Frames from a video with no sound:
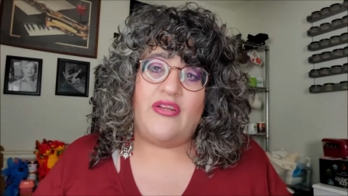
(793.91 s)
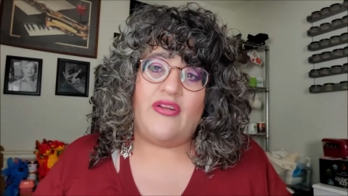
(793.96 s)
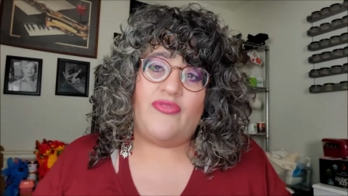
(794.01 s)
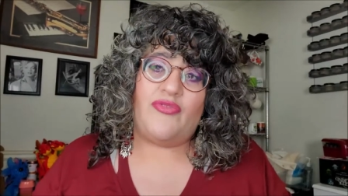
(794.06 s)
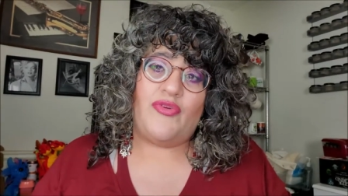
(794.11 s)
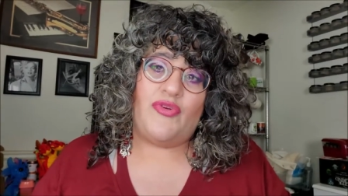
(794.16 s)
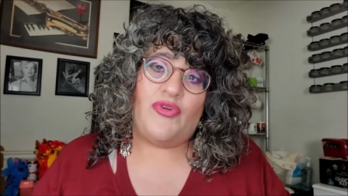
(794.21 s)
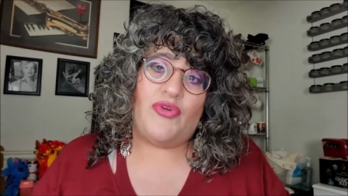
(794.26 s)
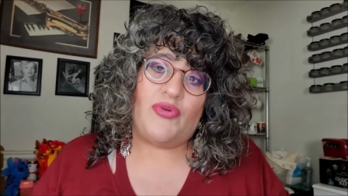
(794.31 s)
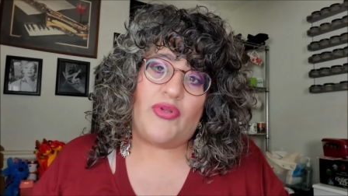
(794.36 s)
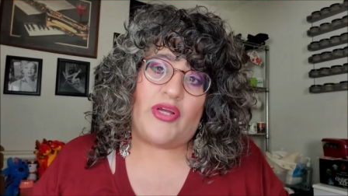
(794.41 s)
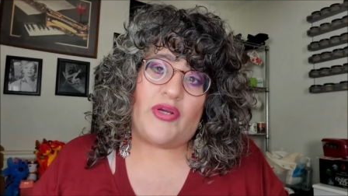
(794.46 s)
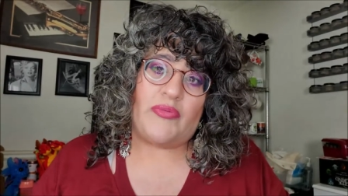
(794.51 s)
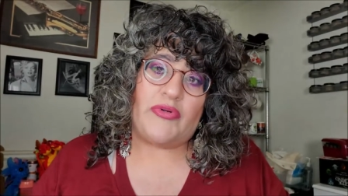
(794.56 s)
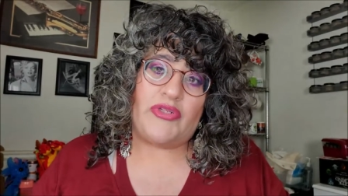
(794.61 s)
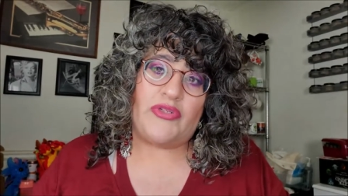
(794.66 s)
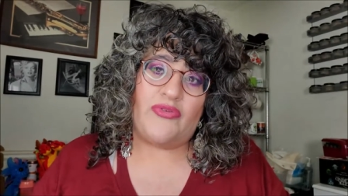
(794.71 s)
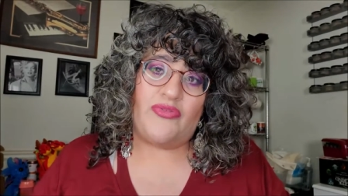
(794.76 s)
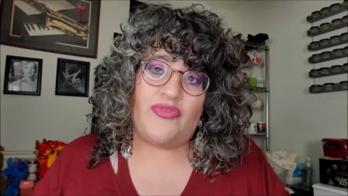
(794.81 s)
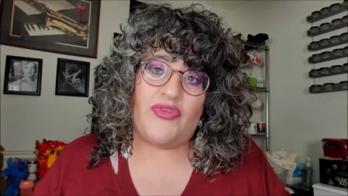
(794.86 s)
And if you do like
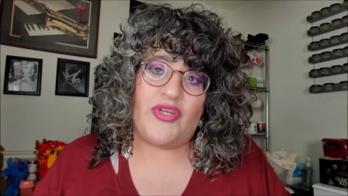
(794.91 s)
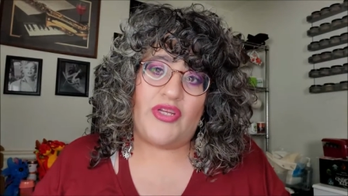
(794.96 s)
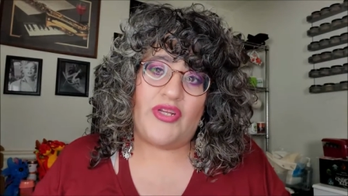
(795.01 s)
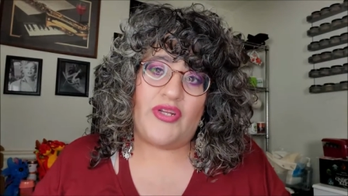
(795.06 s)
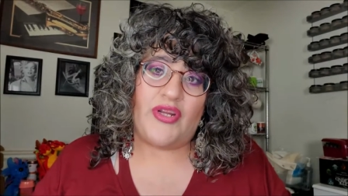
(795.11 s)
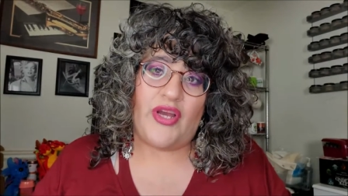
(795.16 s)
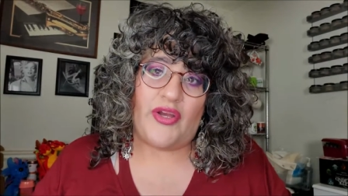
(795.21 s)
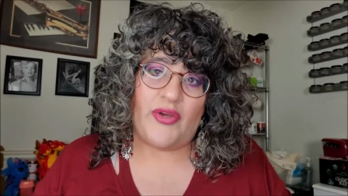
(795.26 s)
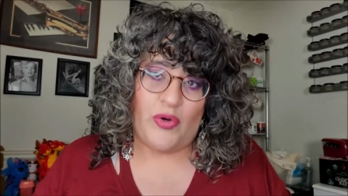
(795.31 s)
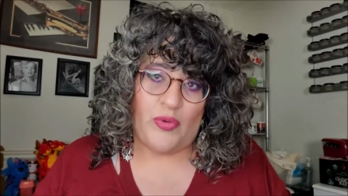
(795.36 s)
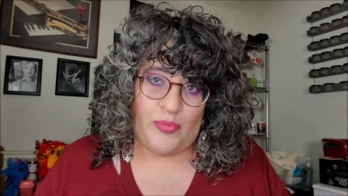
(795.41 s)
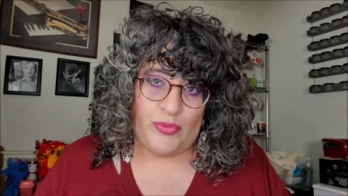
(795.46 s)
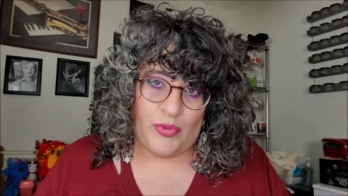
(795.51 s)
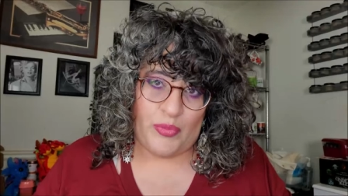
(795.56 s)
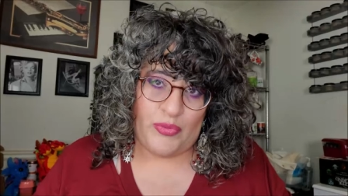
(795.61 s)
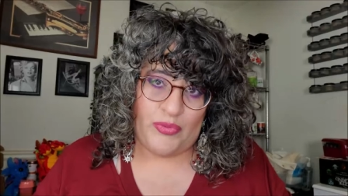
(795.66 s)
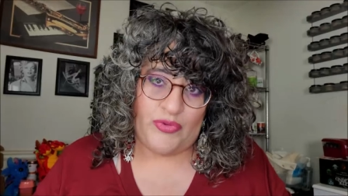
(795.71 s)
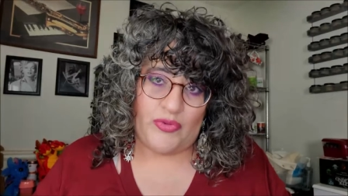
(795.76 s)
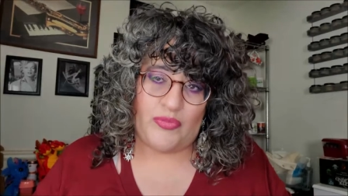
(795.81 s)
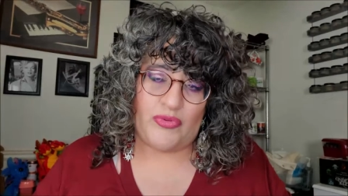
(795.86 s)
what you've seen, I hope you
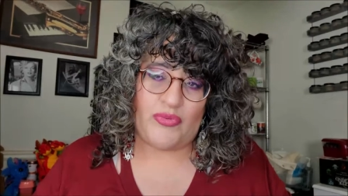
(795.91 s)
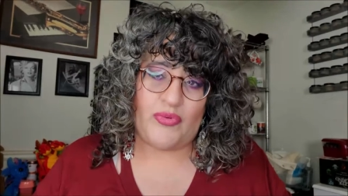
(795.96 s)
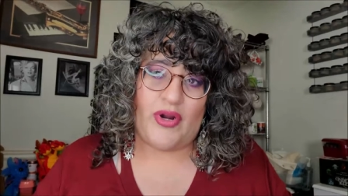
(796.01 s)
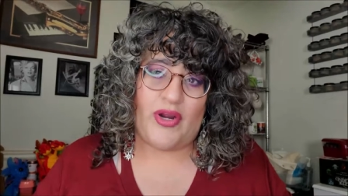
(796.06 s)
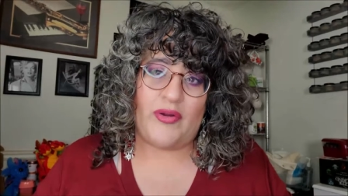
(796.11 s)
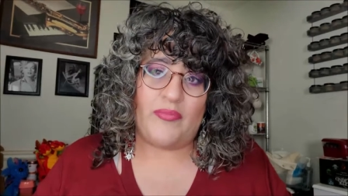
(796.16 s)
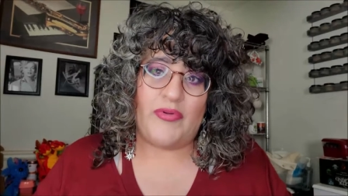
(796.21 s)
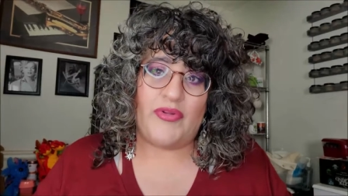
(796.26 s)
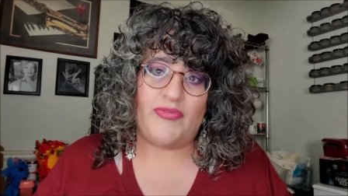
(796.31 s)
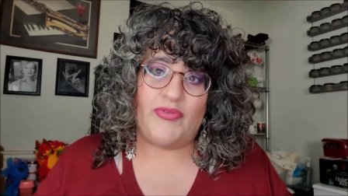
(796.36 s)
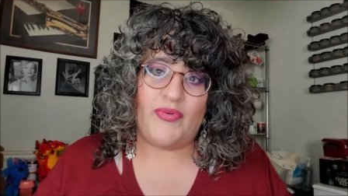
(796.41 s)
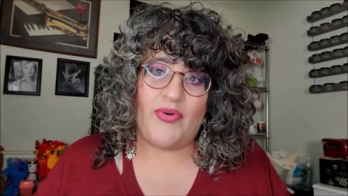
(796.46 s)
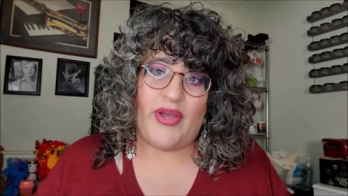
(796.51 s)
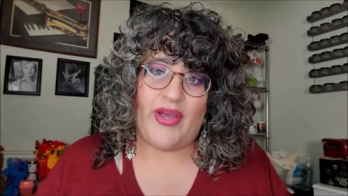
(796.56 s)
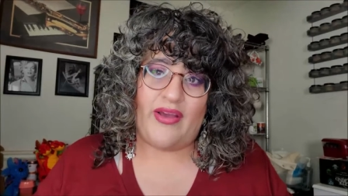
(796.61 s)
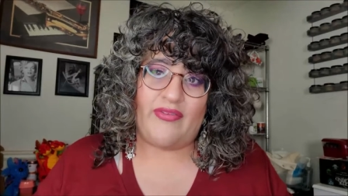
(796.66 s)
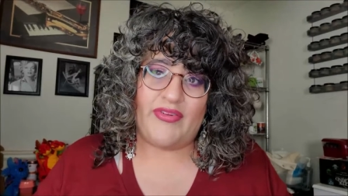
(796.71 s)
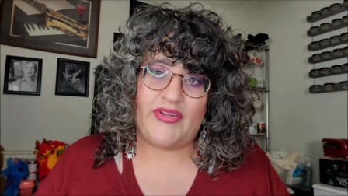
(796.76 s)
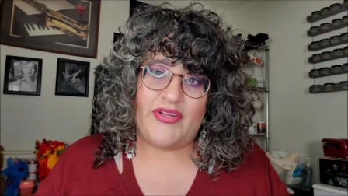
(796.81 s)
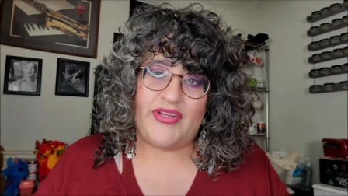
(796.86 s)
will subscribe if you
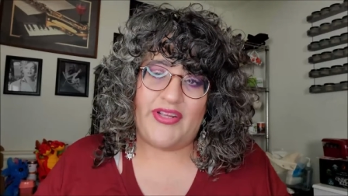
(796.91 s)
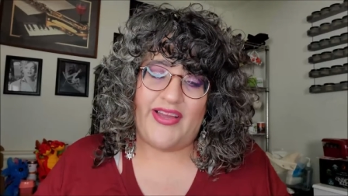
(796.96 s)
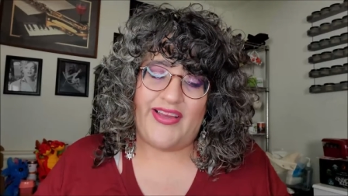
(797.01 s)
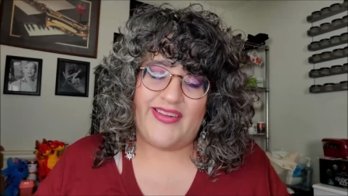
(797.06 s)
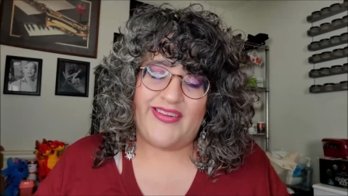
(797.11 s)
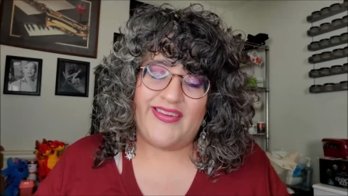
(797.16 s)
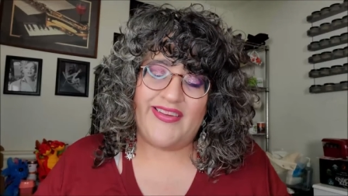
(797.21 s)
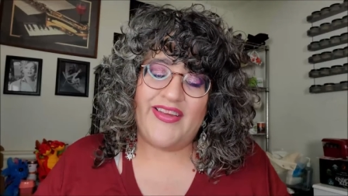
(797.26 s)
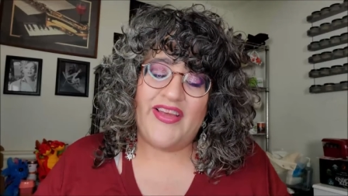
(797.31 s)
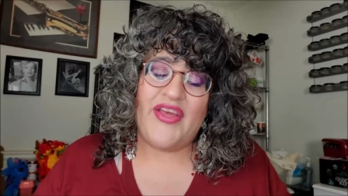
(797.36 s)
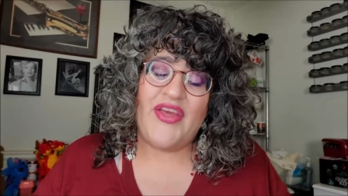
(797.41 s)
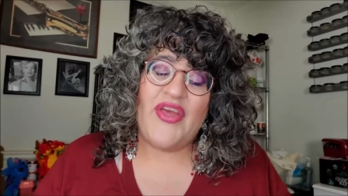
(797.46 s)
haven't yet.